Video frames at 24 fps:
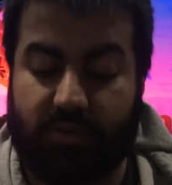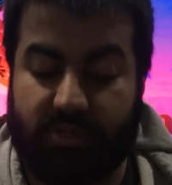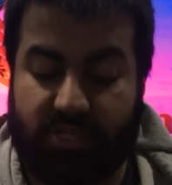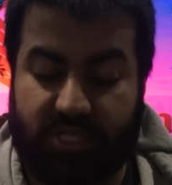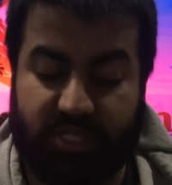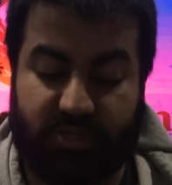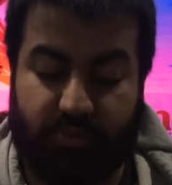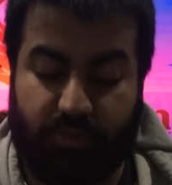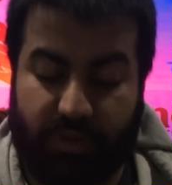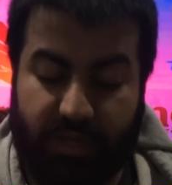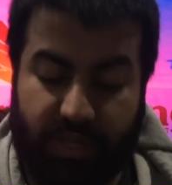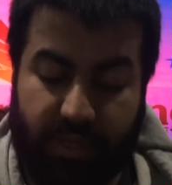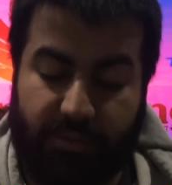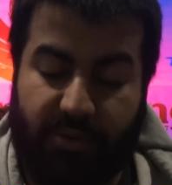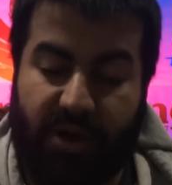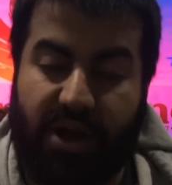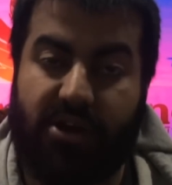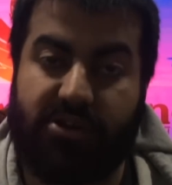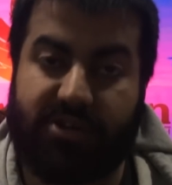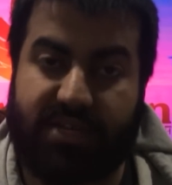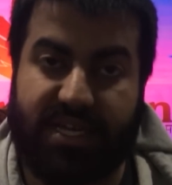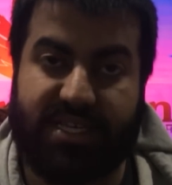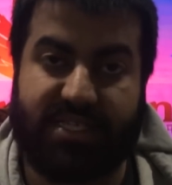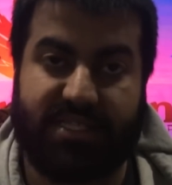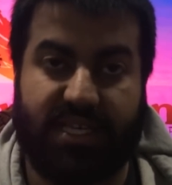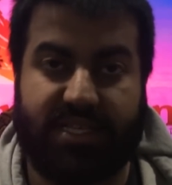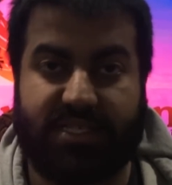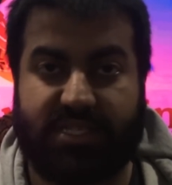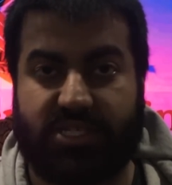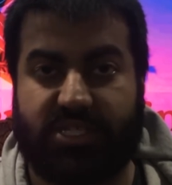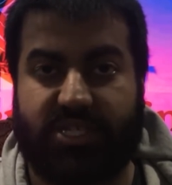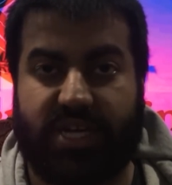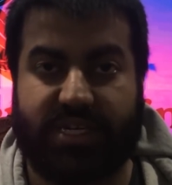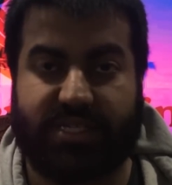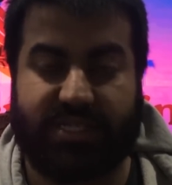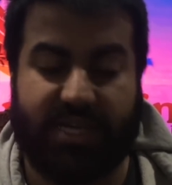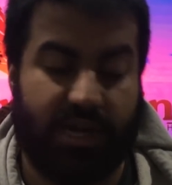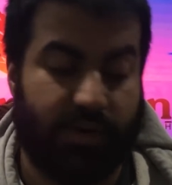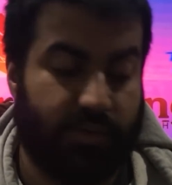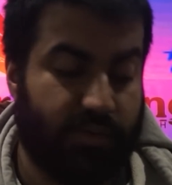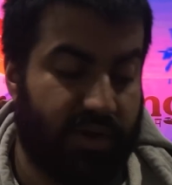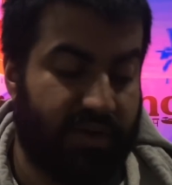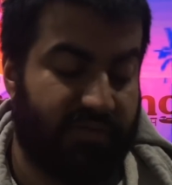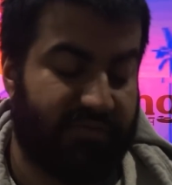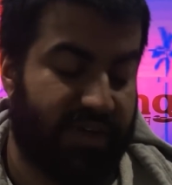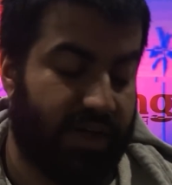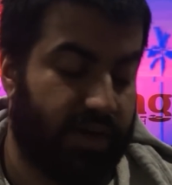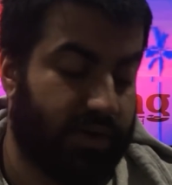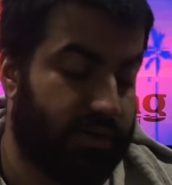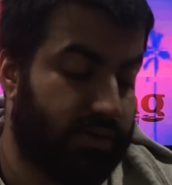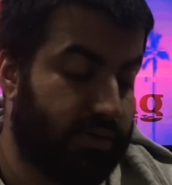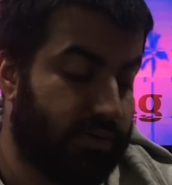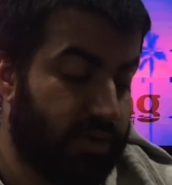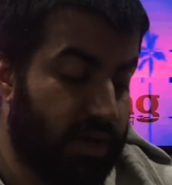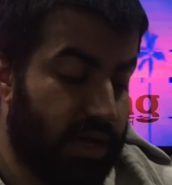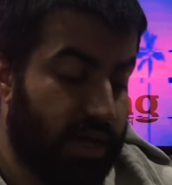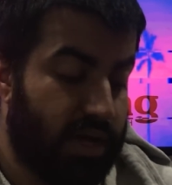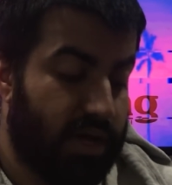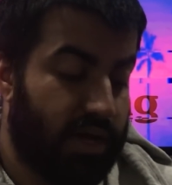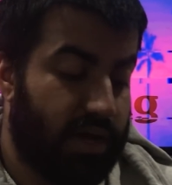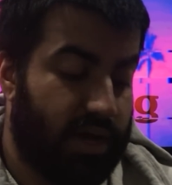just really prioritize this and Jaguar and Falco.